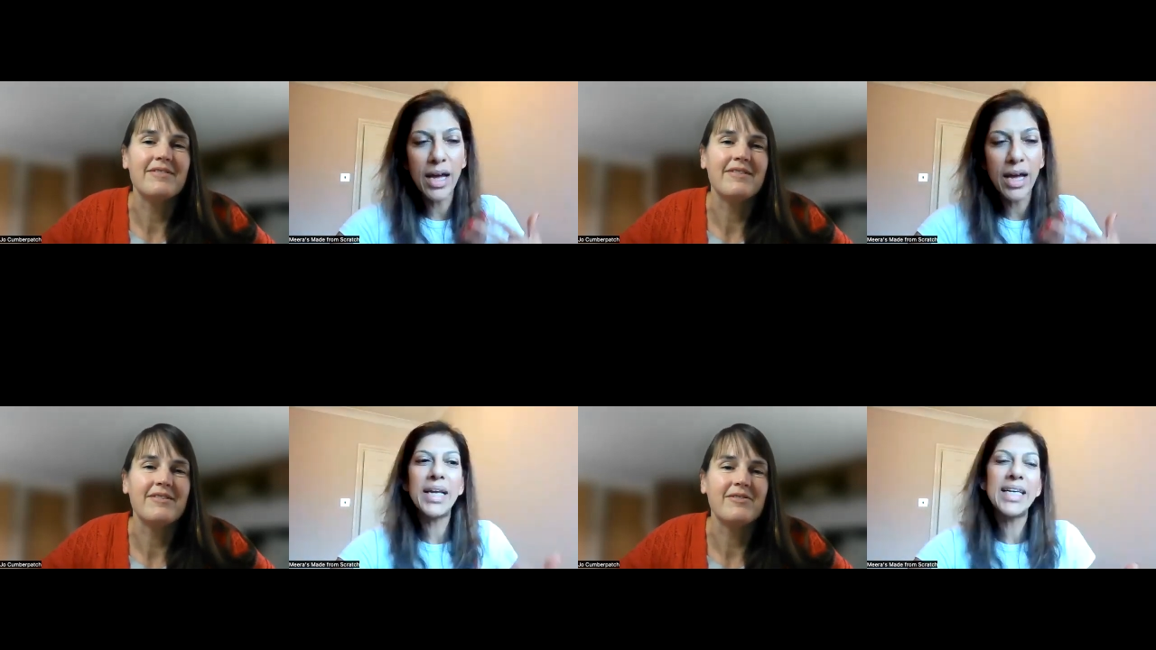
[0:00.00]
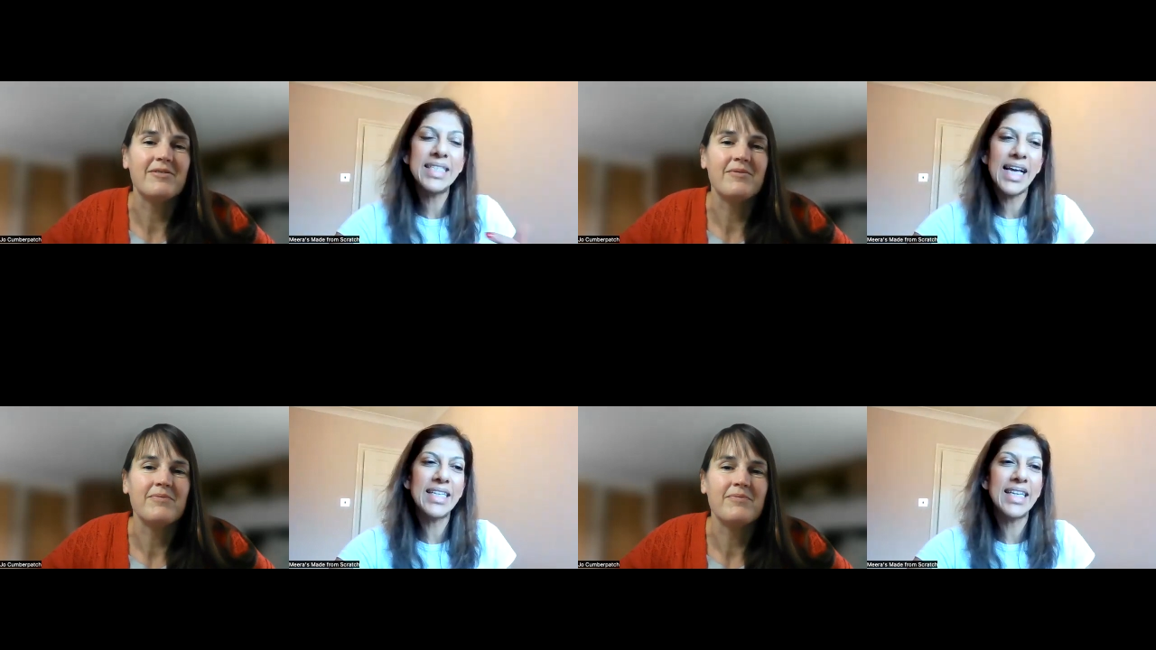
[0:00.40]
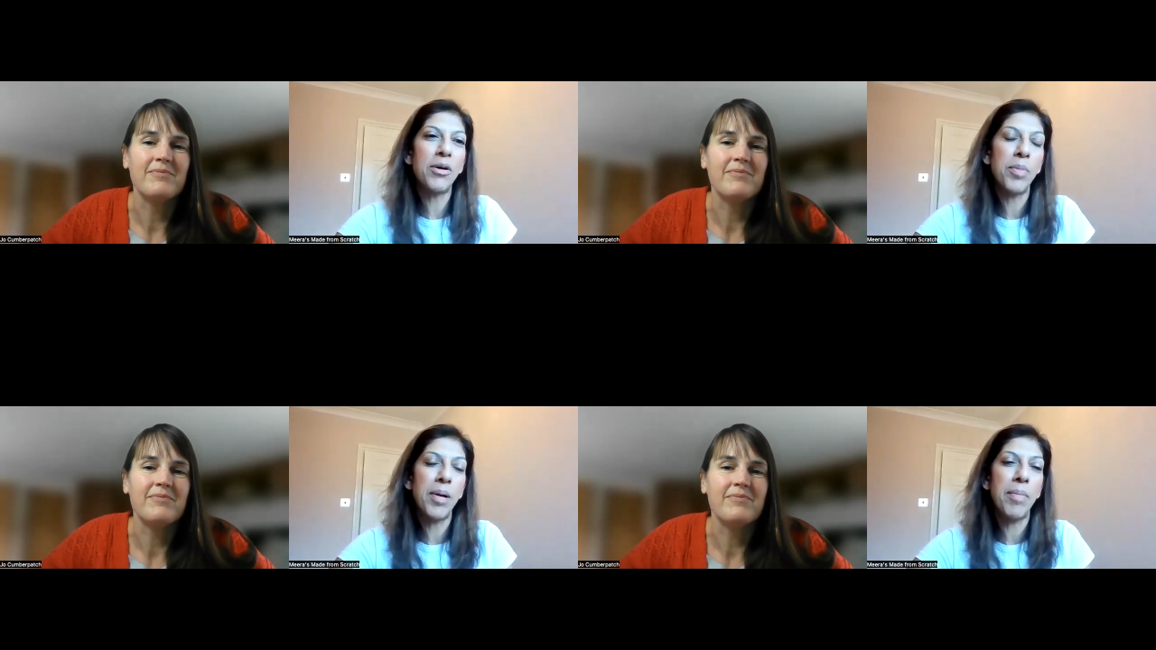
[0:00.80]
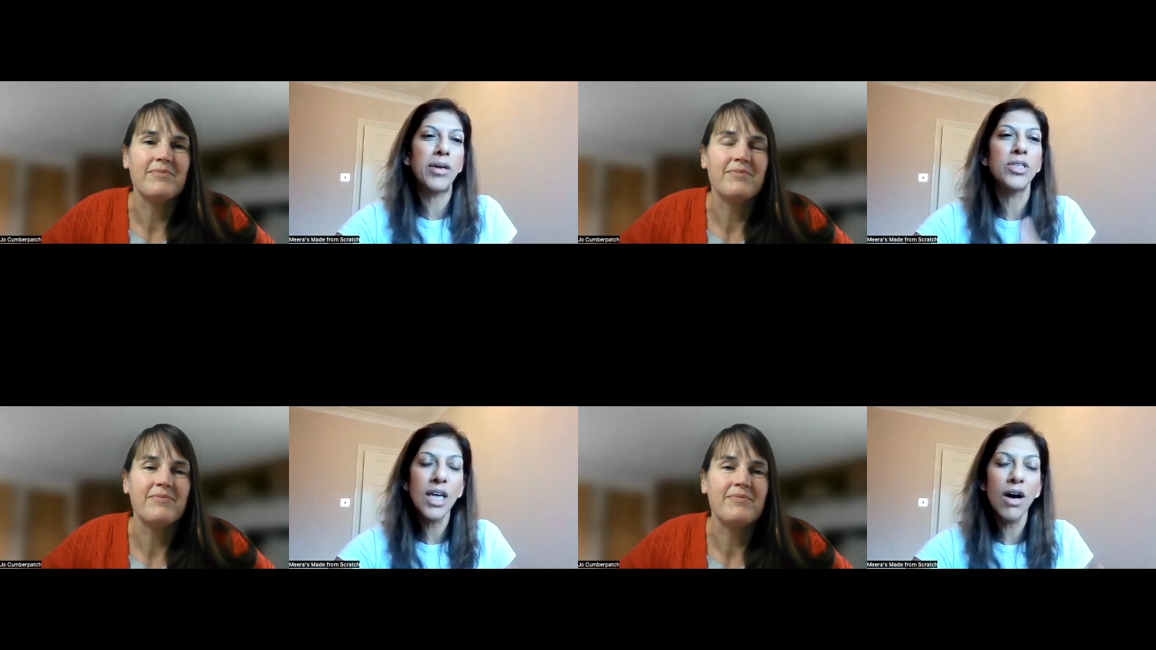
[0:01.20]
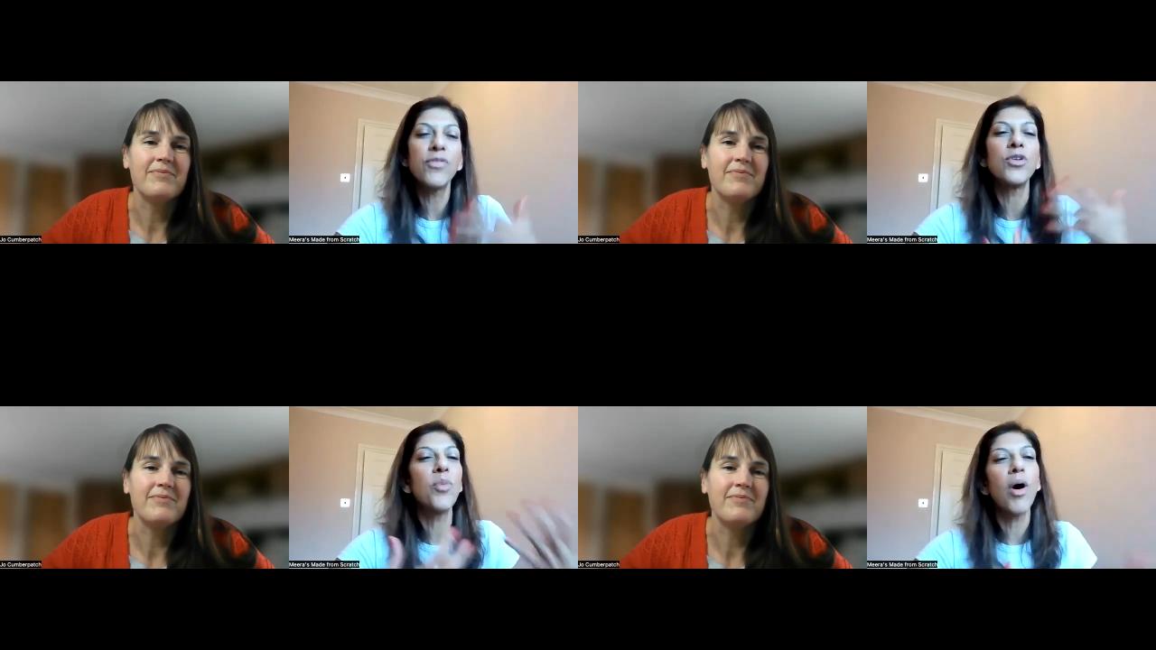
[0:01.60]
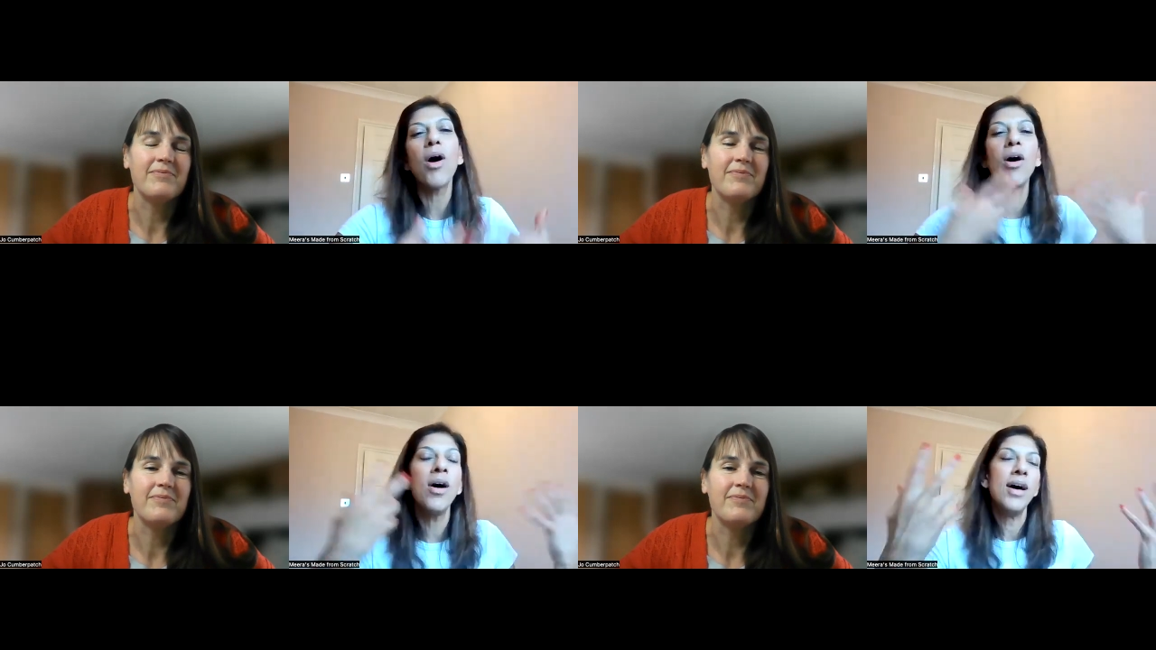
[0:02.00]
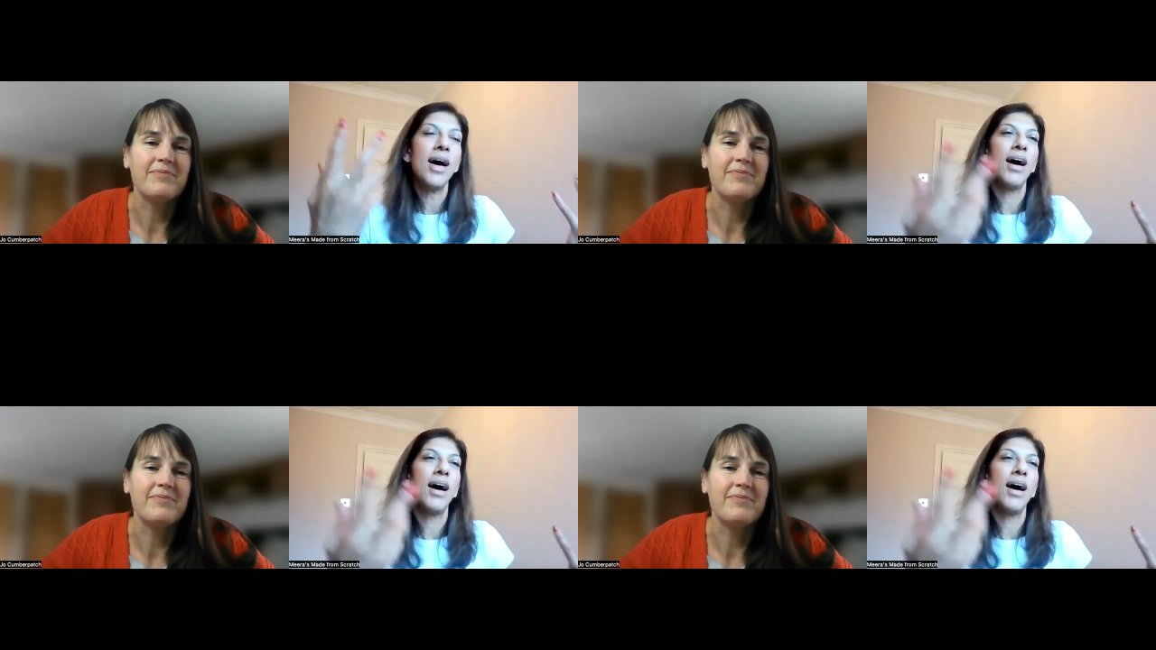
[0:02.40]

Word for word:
Speaker 1: please tell us a little bit about yourself, who you are,